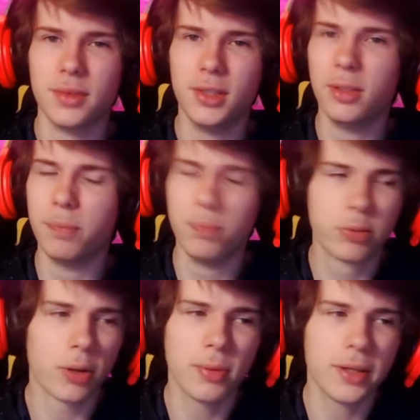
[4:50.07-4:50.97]
the,
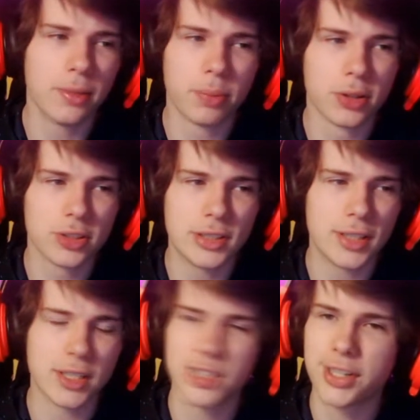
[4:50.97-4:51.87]
probably the person
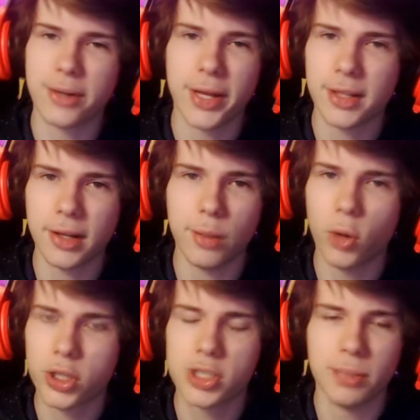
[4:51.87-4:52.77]
that I single-handedly
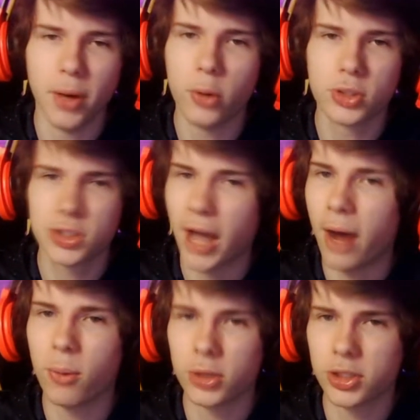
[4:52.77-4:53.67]
watch the most
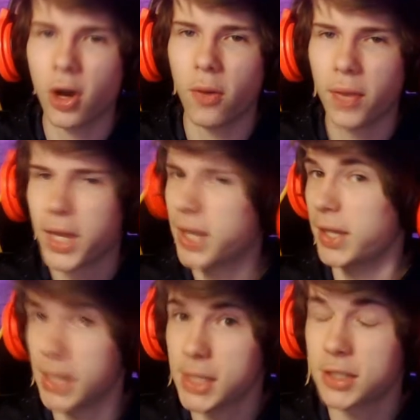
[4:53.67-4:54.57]
hours on
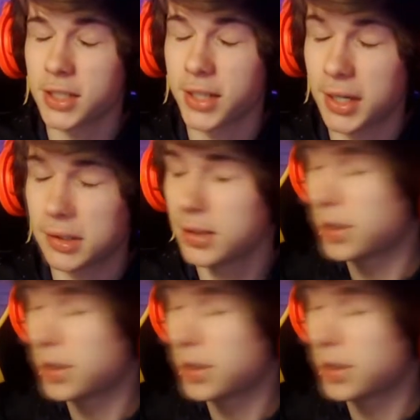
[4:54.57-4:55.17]
the internet.